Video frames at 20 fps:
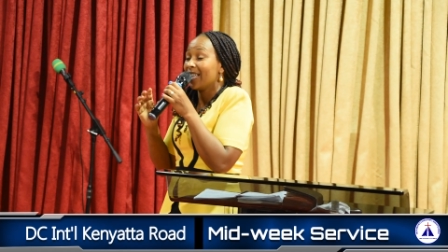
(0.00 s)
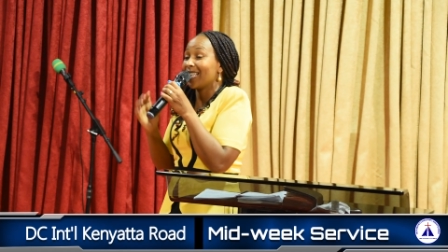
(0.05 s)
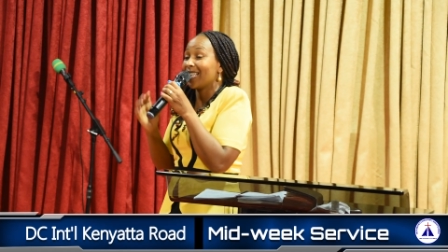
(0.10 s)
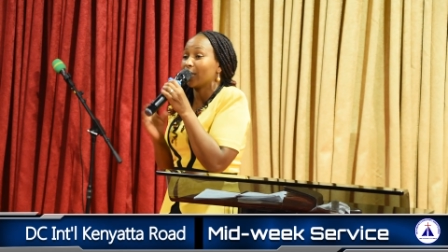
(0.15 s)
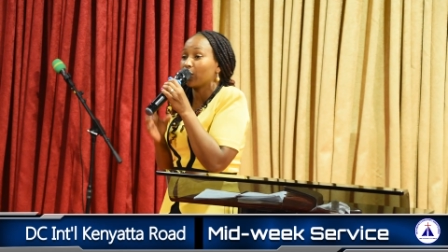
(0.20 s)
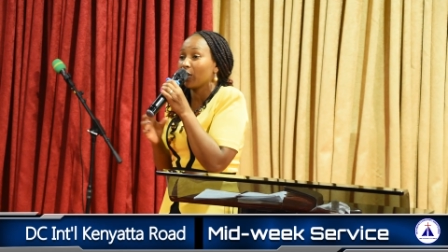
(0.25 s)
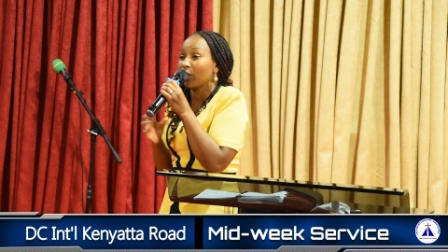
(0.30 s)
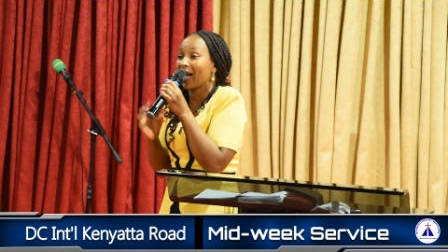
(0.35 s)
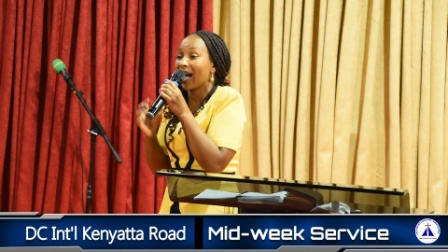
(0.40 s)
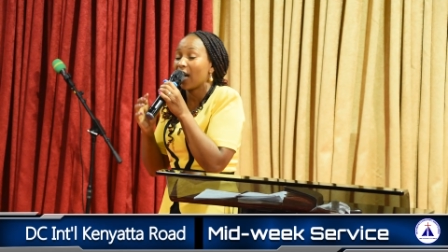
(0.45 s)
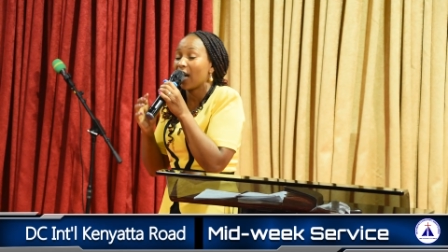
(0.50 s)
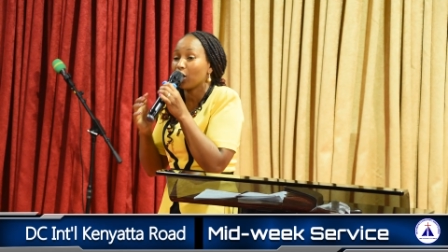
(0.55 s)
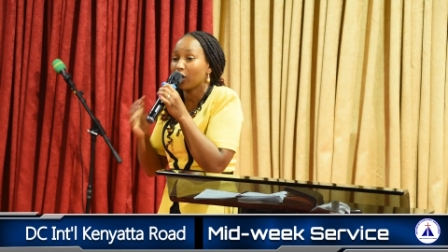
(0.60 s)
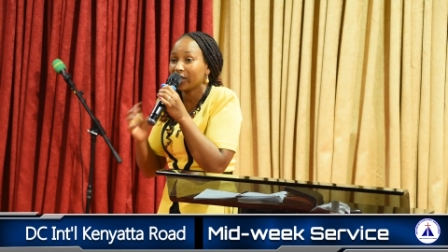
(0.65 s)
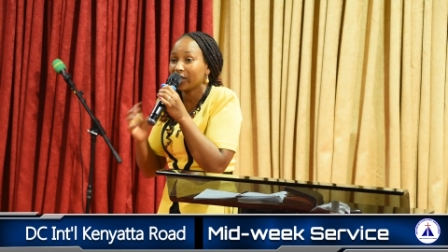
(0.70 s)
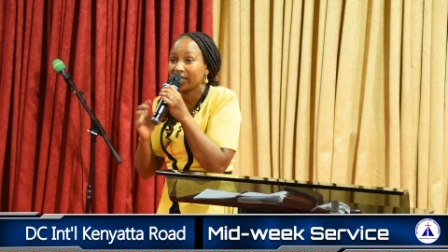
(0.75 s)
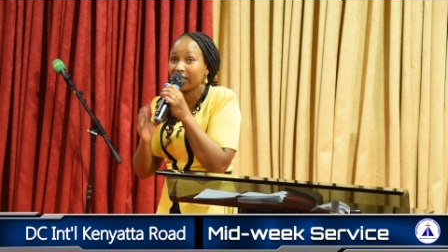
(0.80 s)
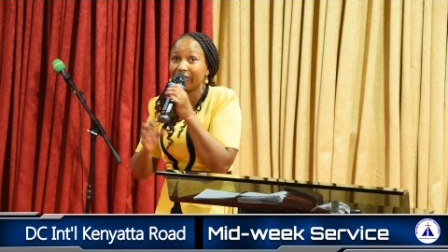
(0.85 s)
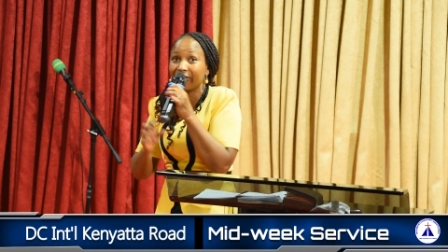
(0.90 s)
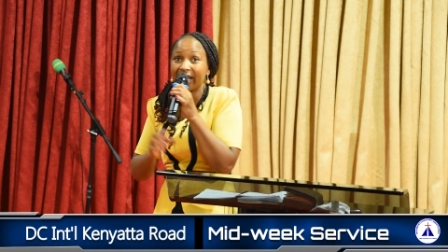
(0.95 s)
that we
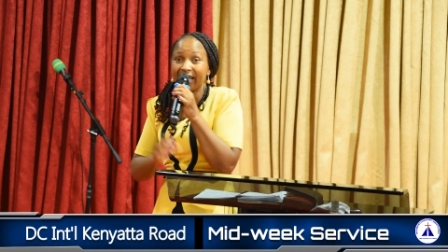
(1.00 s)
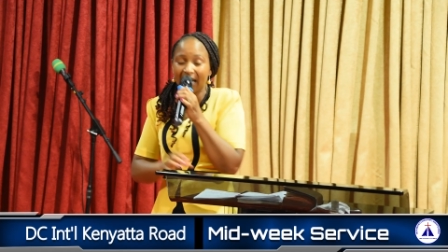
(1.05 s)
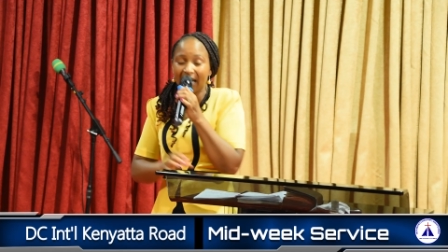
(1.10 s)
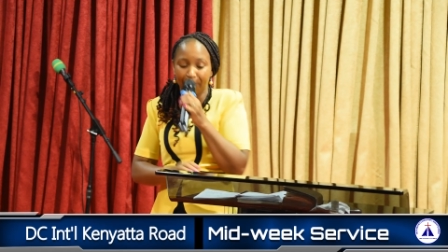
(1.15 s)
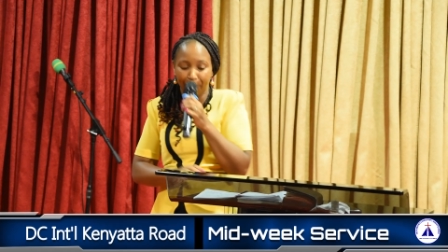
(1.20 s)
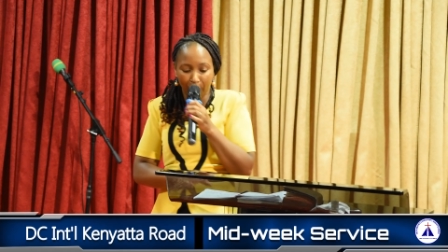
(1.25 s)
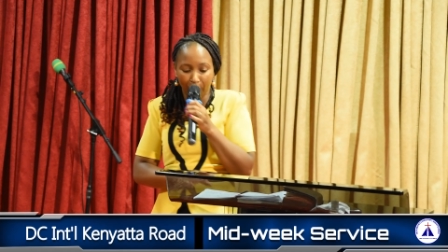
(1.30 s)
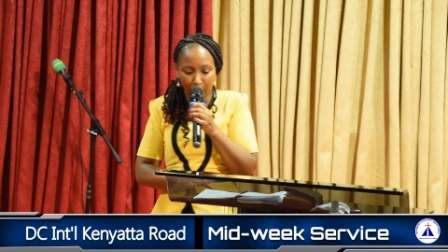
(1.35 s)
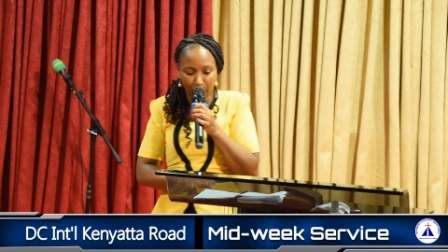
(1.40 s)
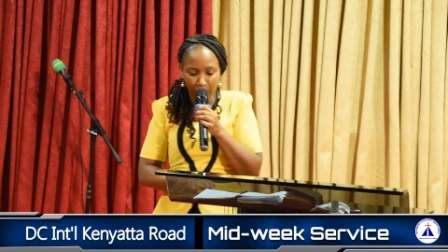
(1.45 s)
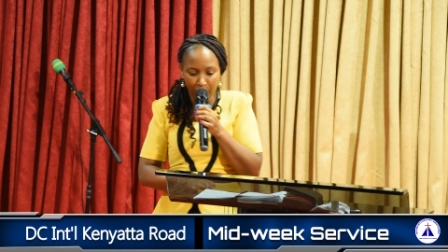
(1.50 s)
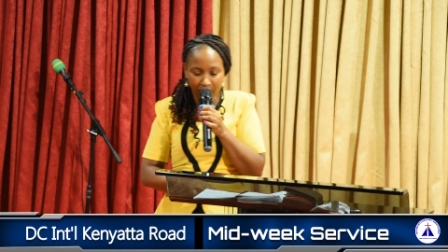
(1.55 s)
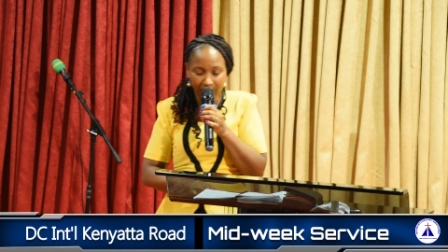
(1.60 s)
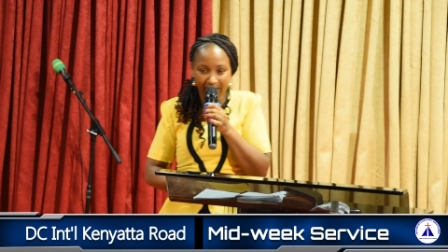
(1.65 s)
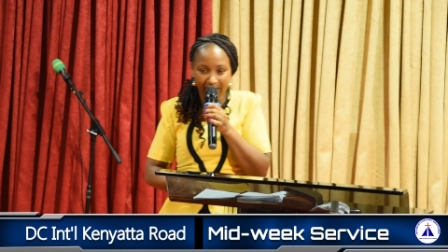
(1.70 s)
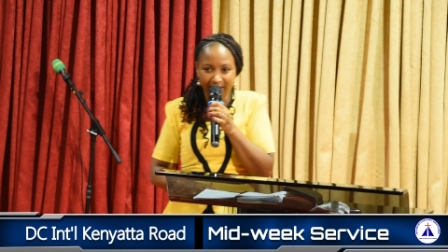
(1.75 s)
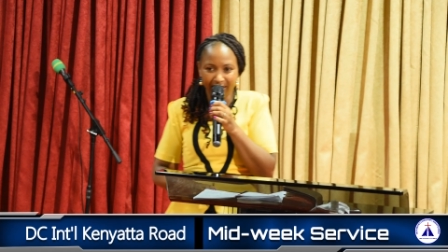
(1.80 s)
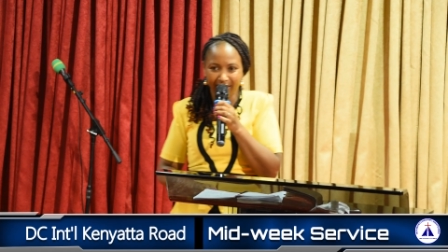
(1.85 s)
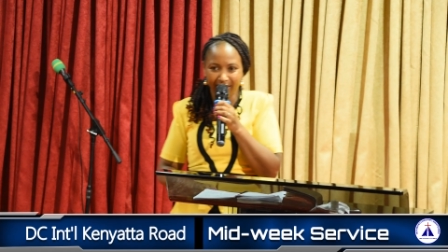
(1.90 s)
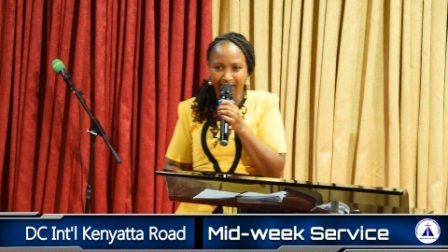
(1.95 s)
cannot even
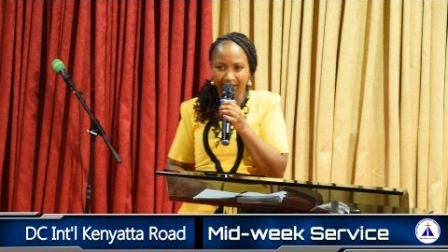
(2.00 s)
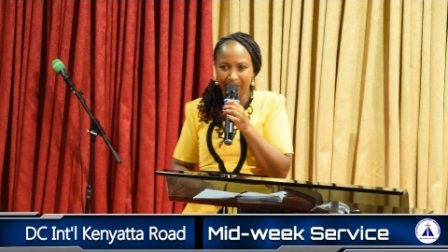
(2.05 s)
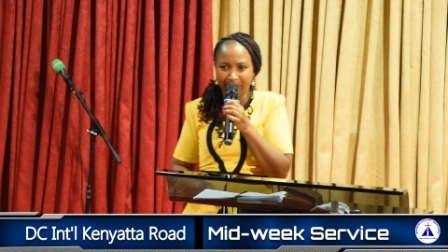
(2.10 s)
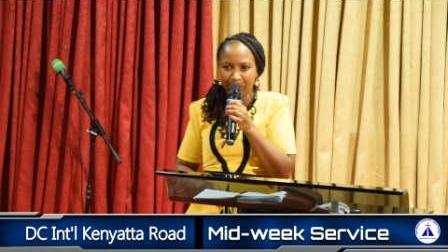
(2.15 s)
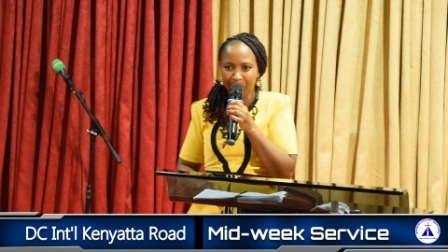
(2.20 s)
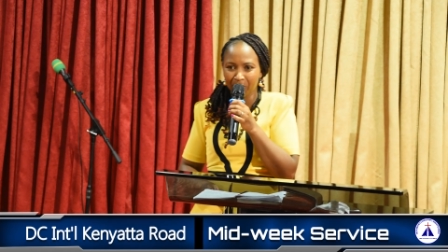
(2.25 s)
apologize